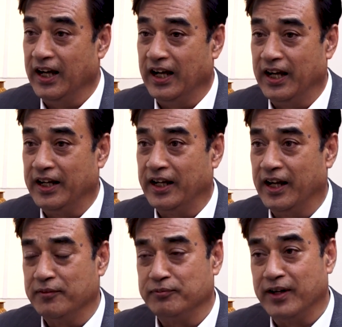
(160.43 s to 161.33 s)
I
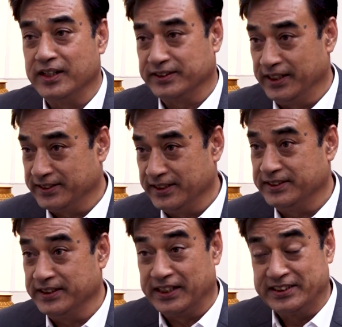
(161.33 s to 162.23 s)
have passed
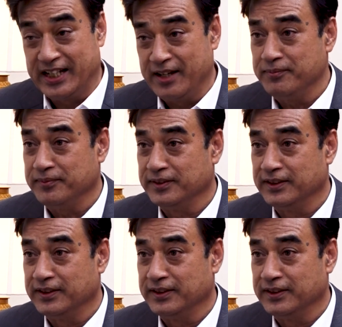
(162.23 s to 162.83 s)
SLC exam,